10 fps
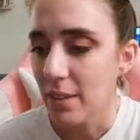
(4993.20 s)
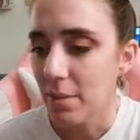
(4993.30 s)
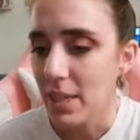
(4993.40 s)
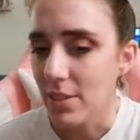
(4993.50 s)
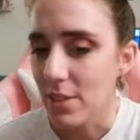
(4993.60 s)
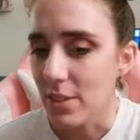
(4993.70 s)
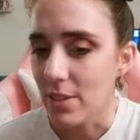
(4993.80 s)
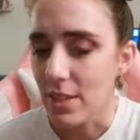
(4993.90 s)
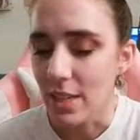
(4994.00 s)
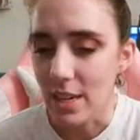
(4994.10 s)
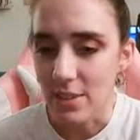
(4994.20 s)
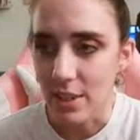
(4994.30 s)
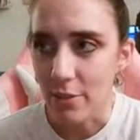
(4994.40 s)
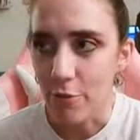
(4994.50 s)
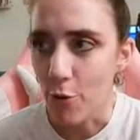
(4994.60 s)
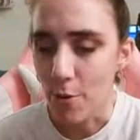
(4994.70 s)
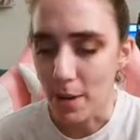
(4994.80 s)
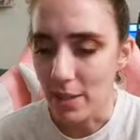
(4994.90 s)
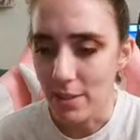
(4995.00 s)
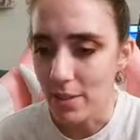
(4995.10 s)
Because a listing lasts like 4
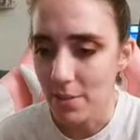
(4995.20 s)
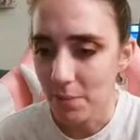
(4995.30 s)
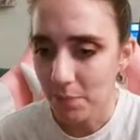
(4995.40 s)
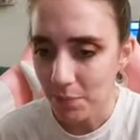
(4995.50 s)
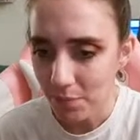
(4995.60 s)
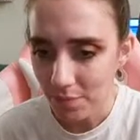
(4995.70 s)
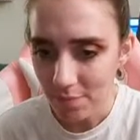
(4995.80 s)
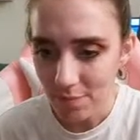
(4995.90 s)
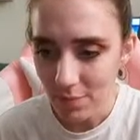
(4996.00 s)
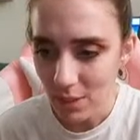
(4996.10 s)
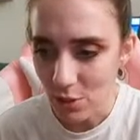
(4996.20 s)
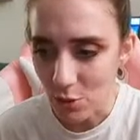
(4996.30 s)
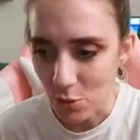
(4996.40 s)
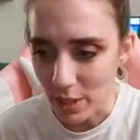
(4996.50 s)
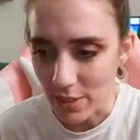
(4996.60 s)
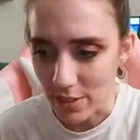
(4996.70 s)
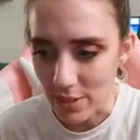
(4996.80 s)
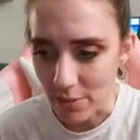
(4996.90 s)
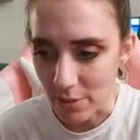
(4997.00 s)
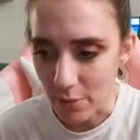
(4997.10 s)
months. So 20 cents
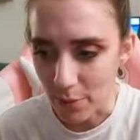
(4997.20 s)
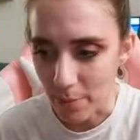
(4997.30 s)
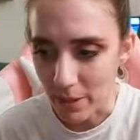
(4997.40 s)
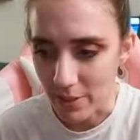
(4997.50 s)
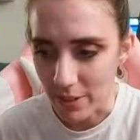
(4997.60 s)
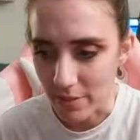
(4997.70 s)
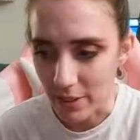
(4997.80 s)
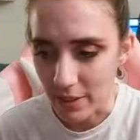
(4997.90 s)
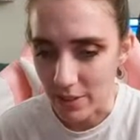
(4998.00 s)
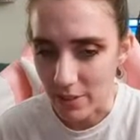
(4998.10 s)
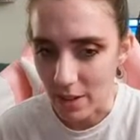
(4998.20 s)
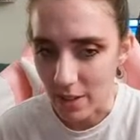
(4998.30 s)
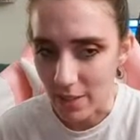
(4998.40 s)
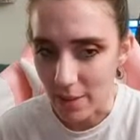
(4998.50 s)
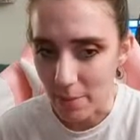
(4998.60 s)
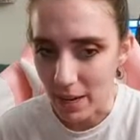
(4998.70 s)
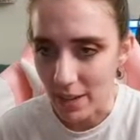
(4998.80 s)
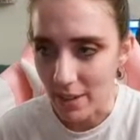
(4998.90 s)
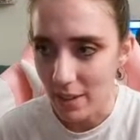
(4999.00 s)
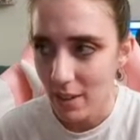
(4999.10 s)
every 4 months I feel like is not that
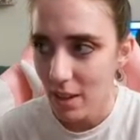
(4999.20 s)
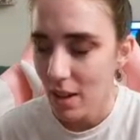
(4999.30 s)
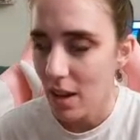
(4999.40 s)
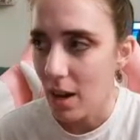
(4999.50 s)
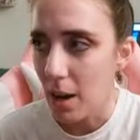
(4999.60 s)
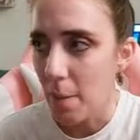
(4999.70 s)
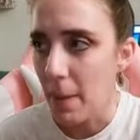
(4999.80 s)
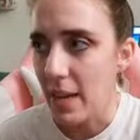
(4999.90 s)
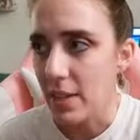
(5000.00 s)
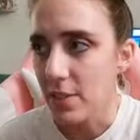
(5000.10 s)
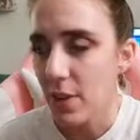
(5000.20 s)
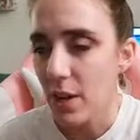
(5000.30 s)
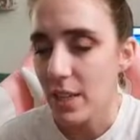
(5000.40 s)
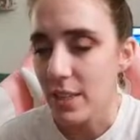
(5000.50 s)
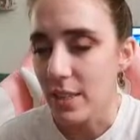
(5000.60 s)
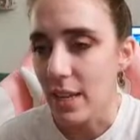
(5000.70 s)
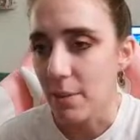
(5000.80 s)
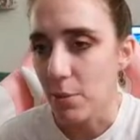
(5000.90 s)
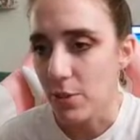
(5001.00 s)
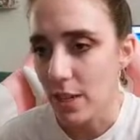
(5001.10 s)
bad. And as far as like
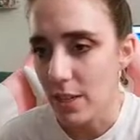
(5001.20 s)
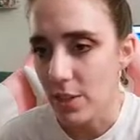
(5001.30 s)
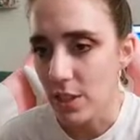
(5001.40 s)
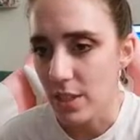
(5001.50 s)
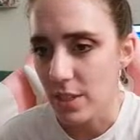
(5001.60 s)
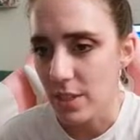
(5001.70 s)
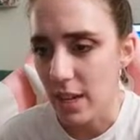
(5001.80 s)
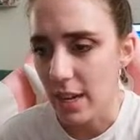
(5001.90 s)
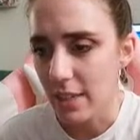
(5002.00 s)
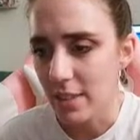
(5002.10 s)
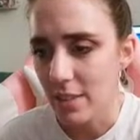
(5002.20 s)
percentages, I